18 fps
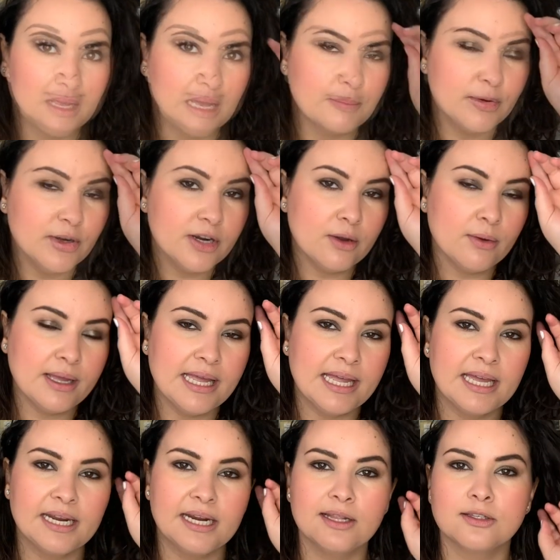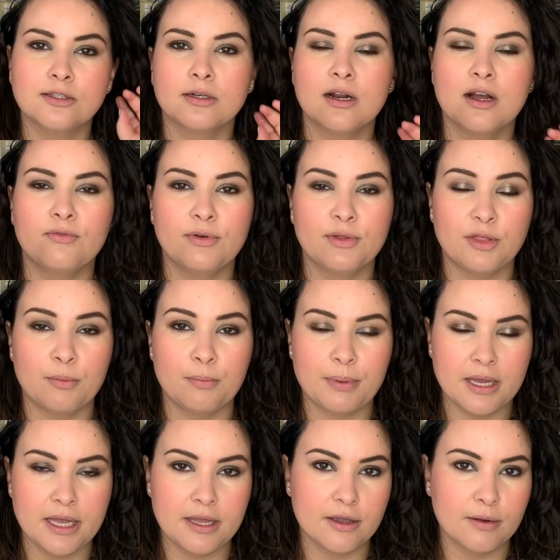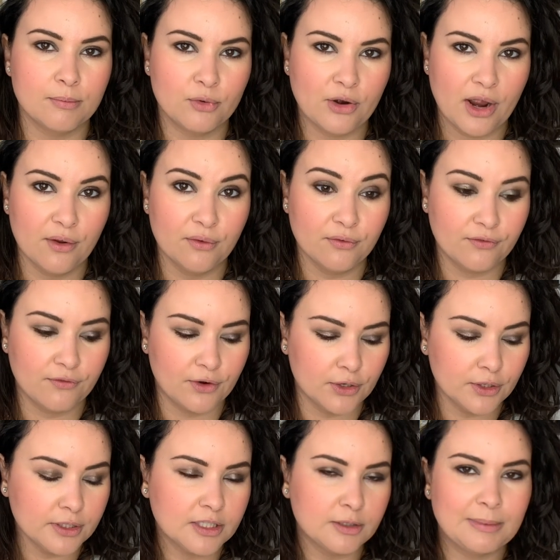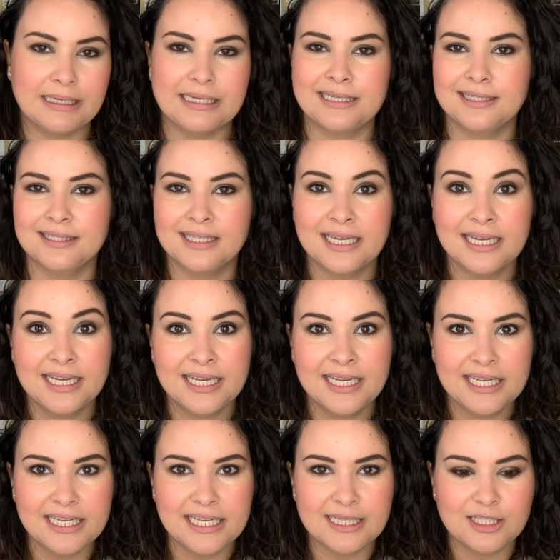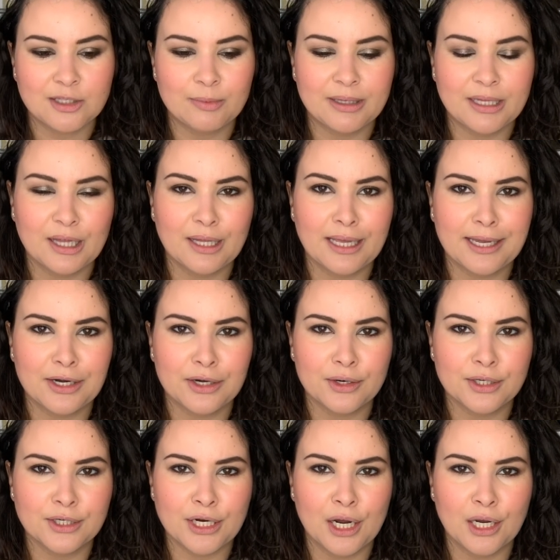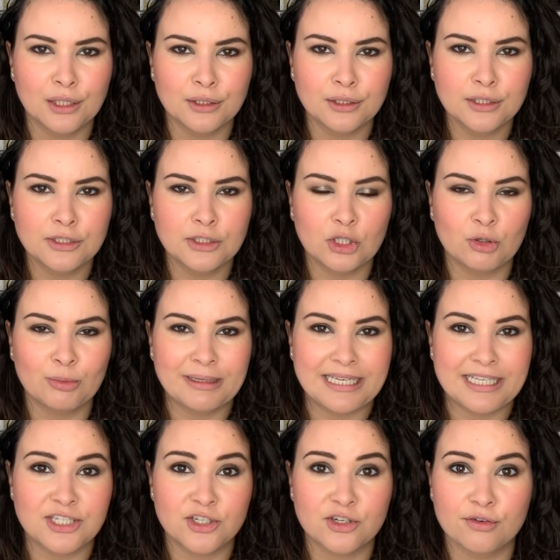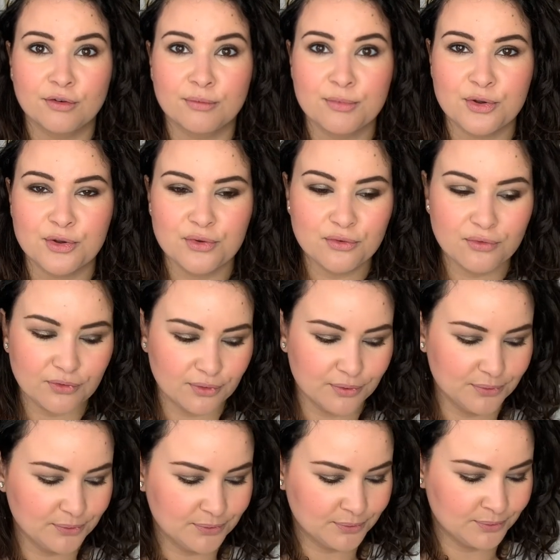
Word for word: I'm going to go ahead and start off with the Pink Brown first because it's a bit lighter in color, so it'll be easier to remove.